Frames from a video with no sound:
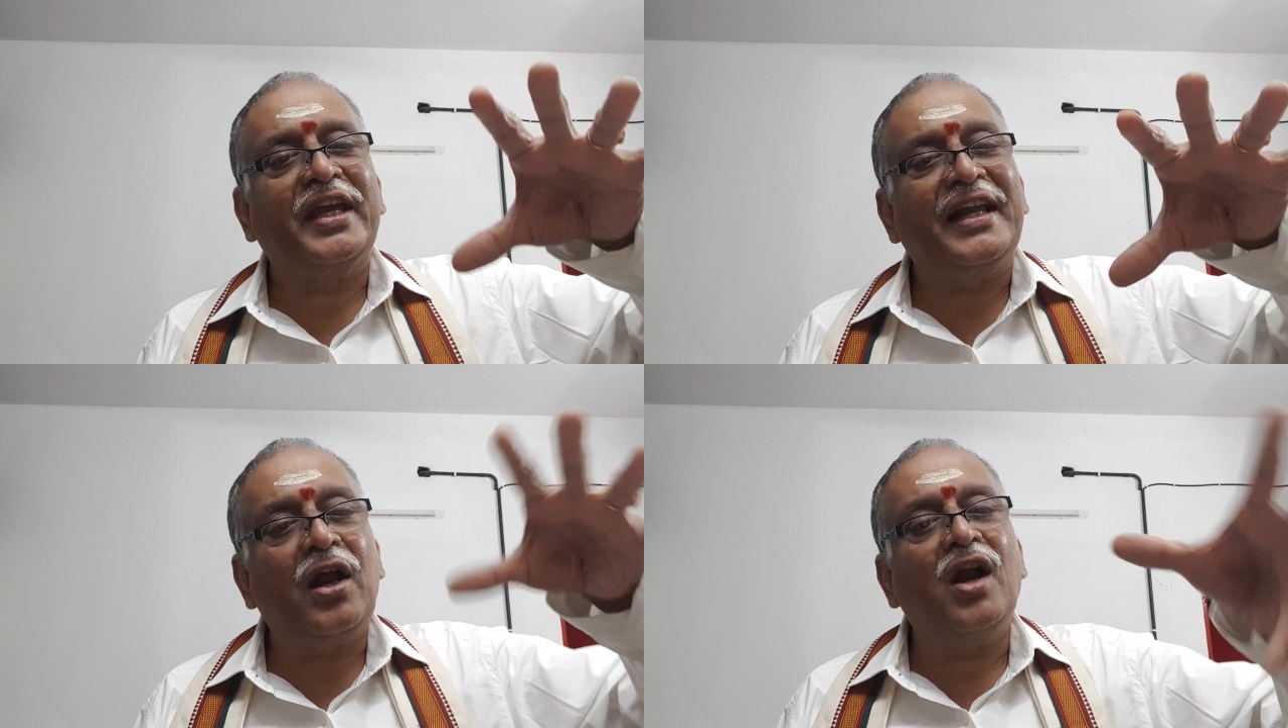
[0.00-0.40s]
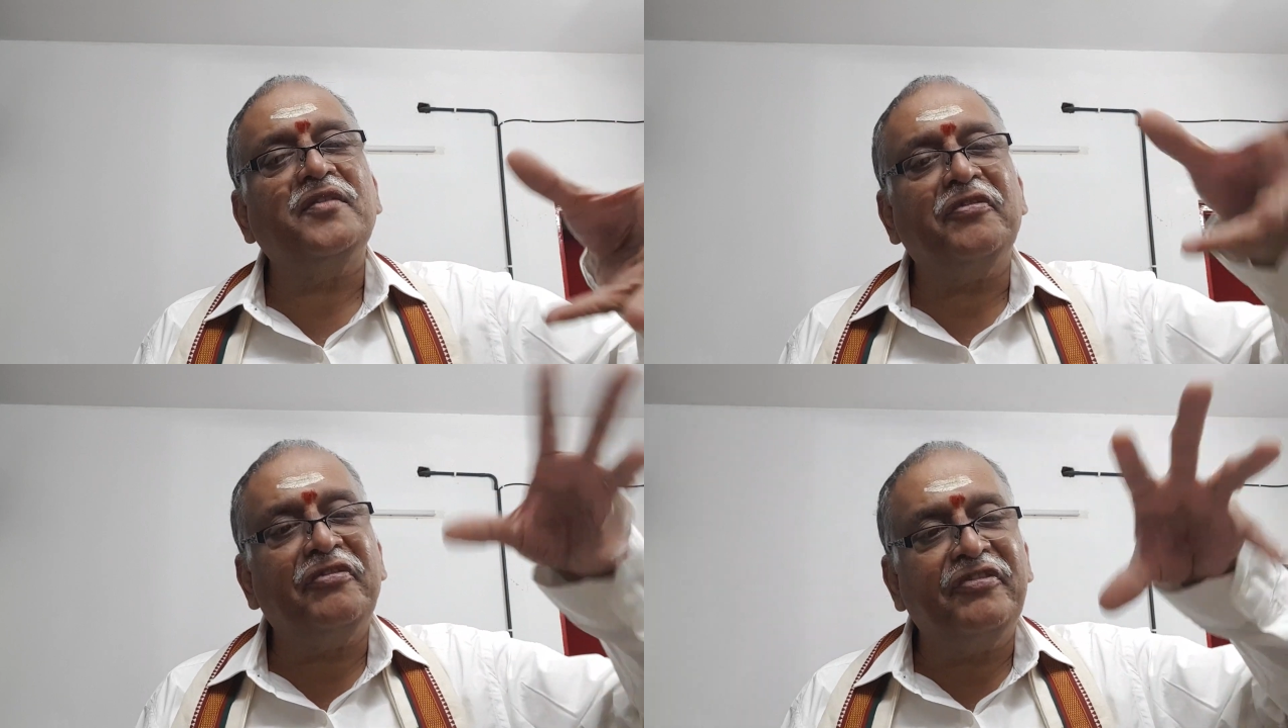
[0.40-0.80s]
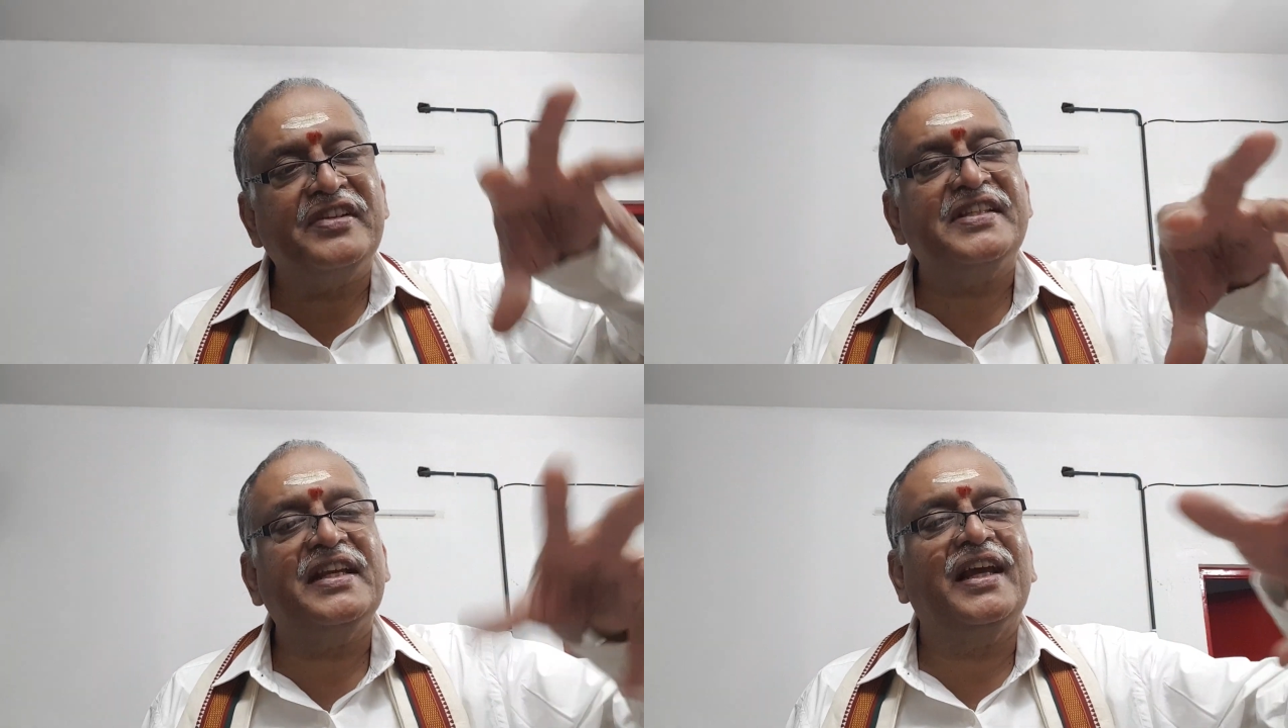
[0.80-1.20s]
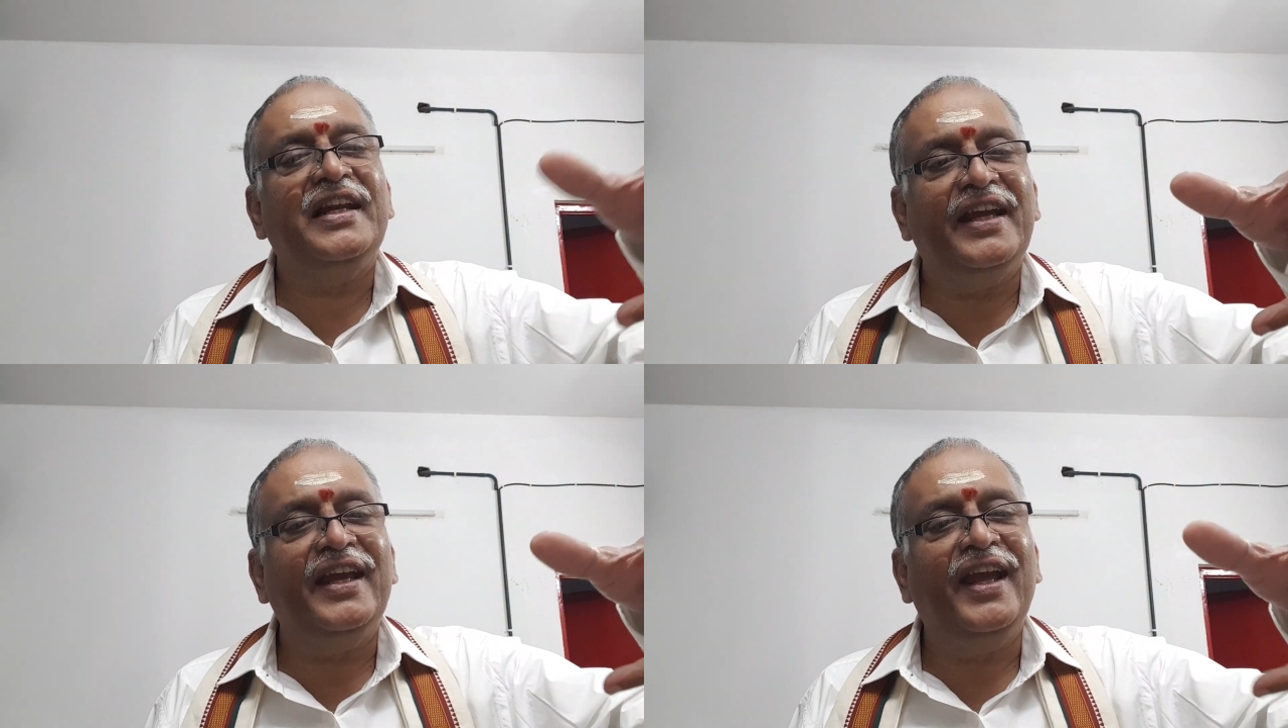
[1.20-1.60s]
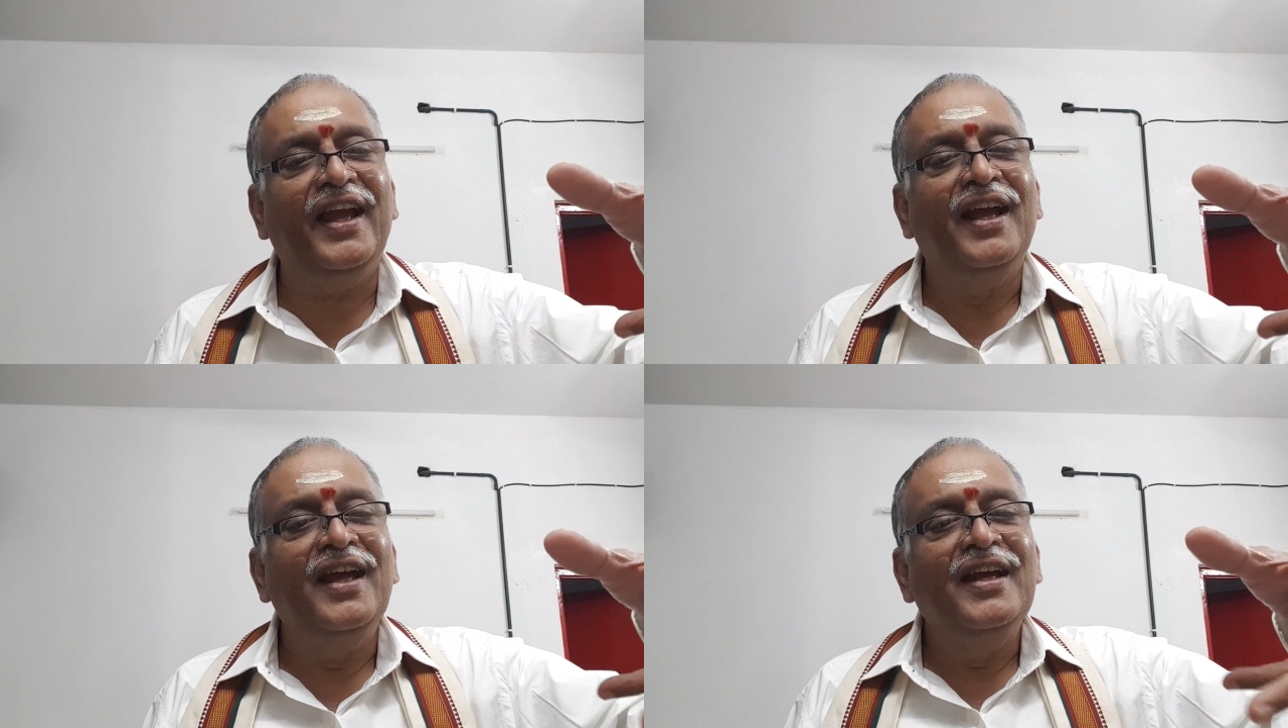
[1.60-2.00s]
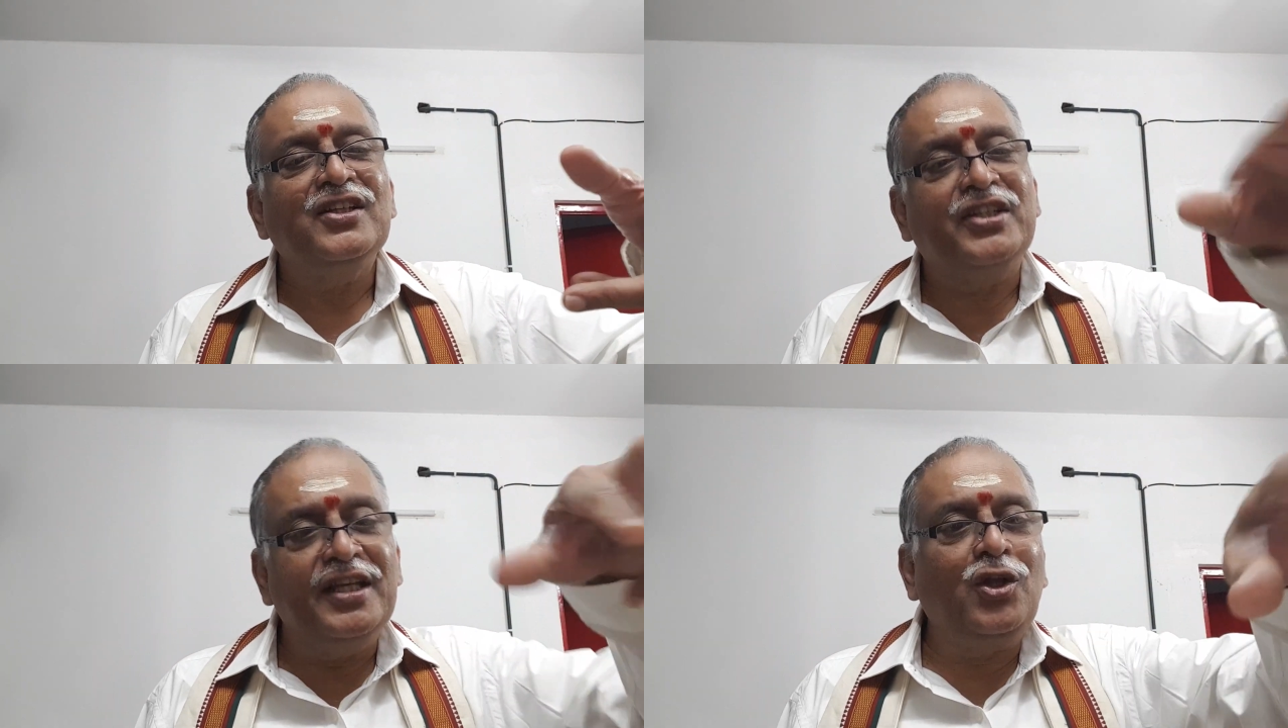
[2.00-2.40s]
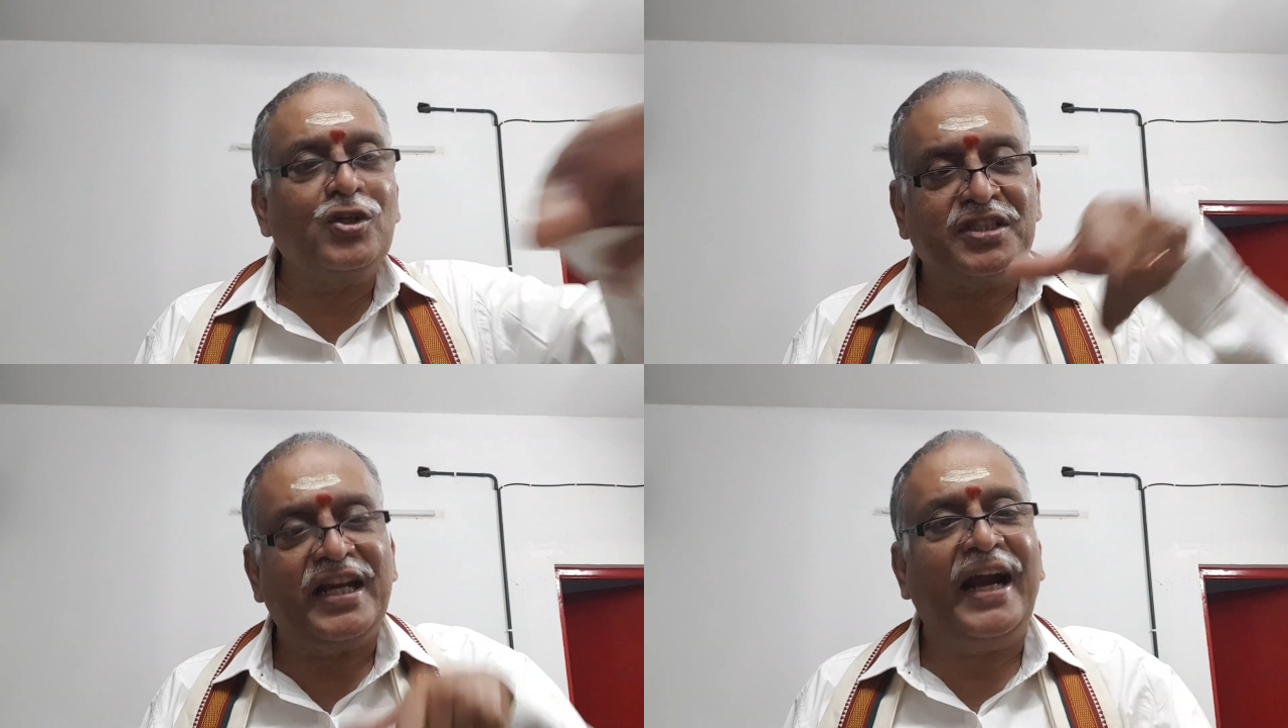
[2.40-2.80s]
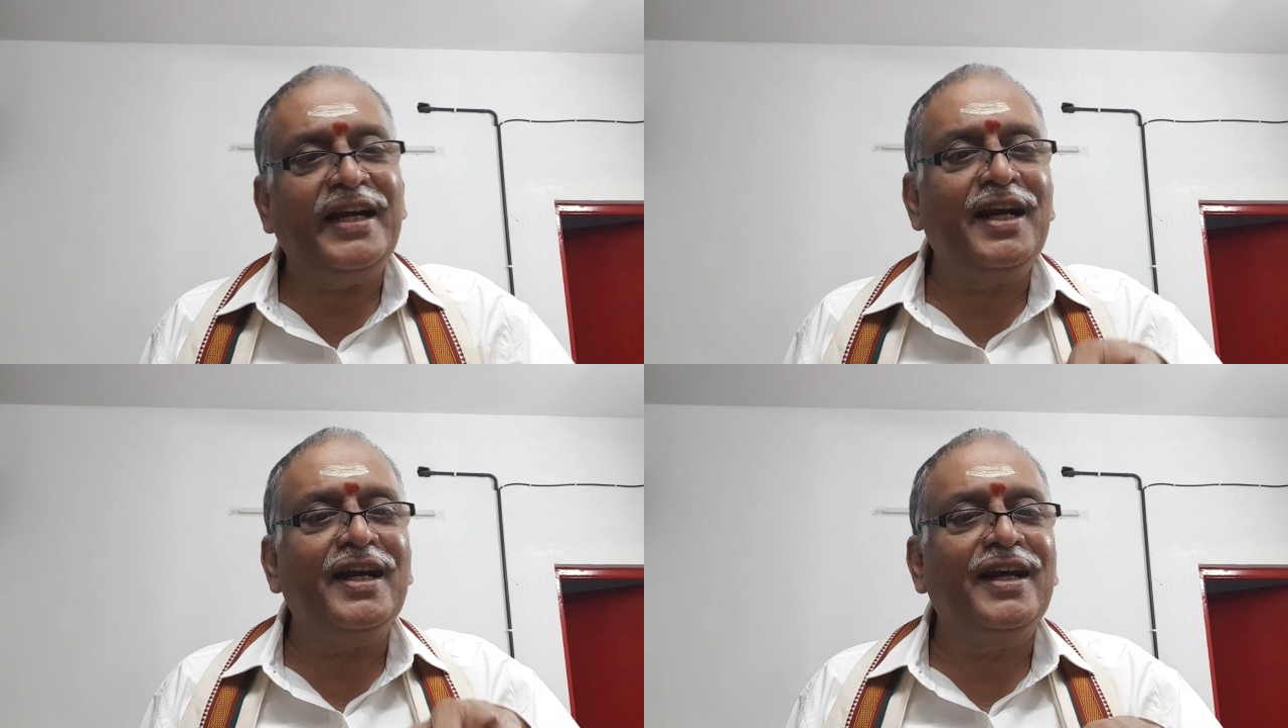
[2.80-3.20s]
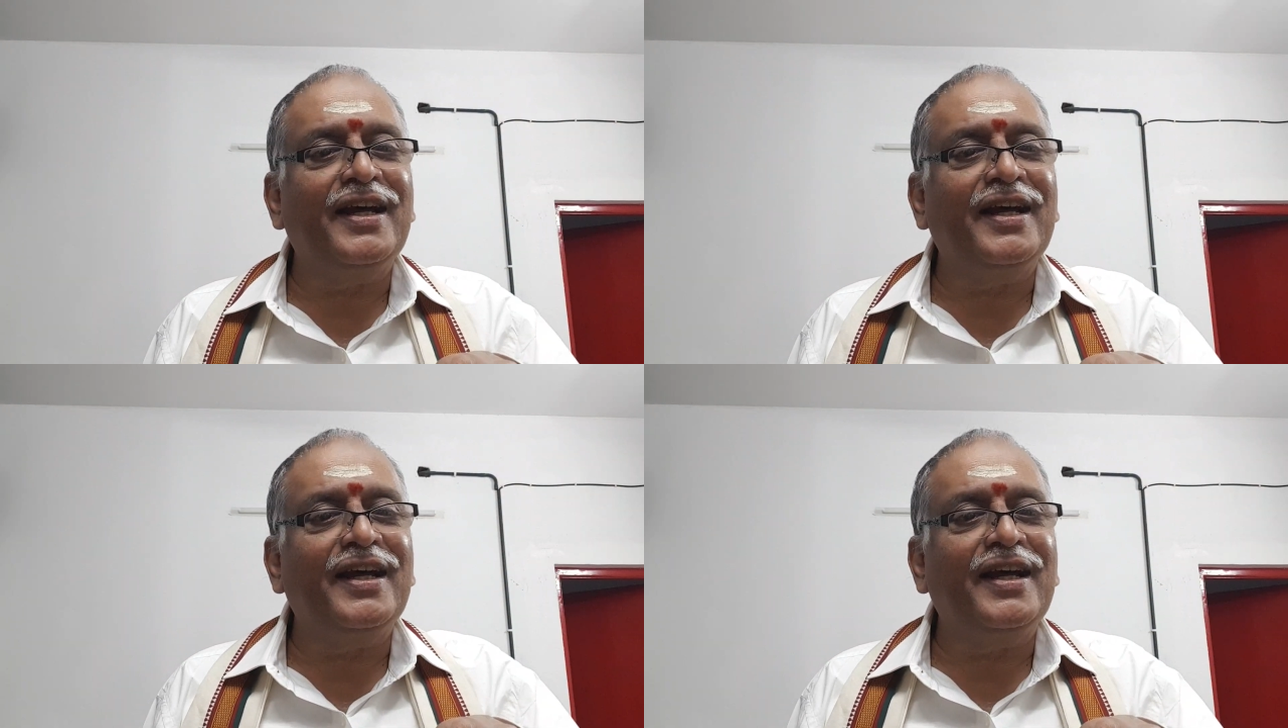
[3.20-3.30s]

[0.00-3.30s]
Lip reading: cannot physically see those standard